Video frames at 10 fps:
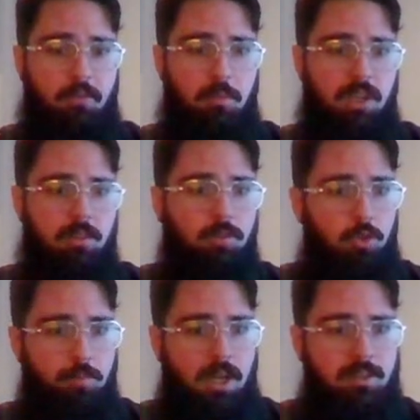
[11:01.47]
everybody in the
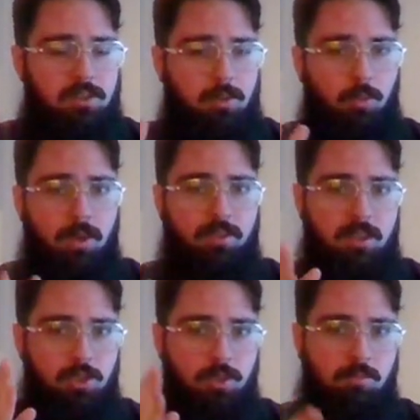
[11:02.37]
loop as to what
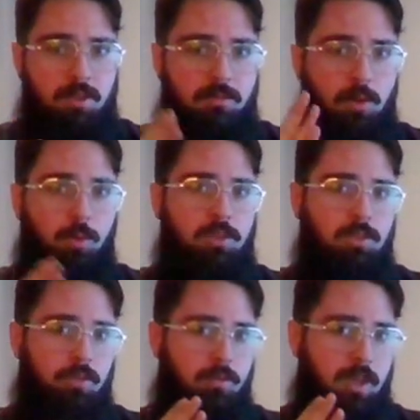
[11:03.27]
they should be
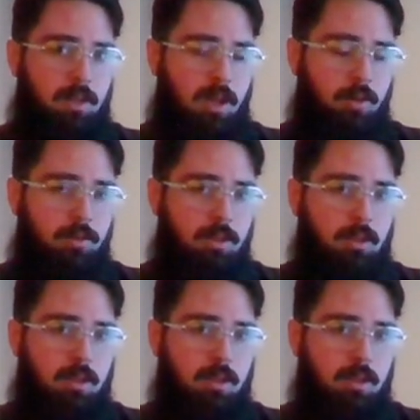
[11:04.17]
focused on right now.